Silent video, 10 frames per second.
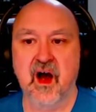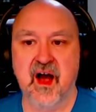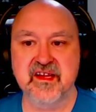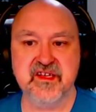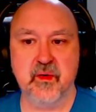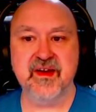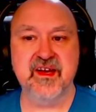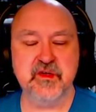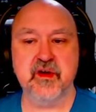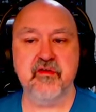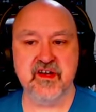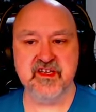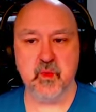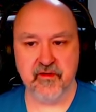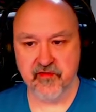I, so I need to
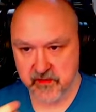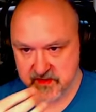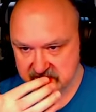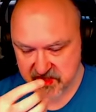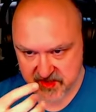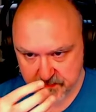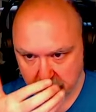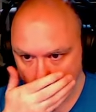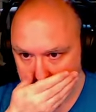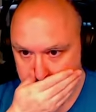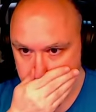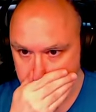increase one of those digits by one.